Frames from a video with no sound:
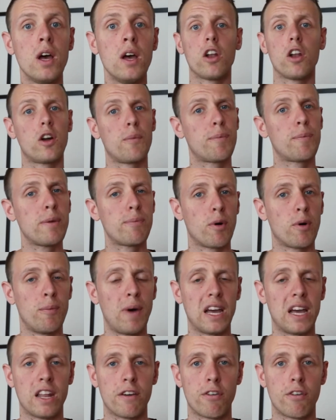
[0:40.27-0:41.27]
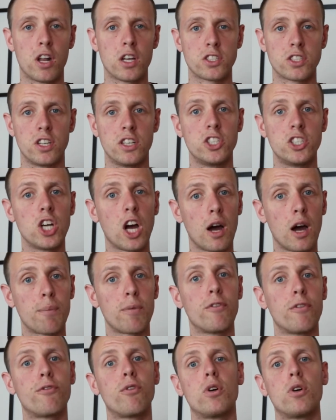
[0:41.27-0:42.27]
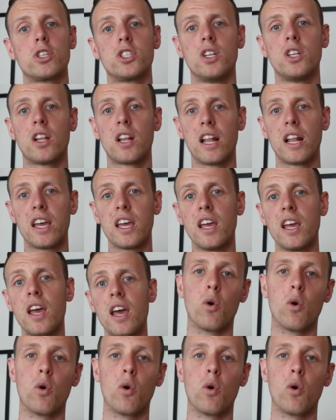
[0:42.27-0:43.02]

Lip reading: other people might have lost their job unfortunately,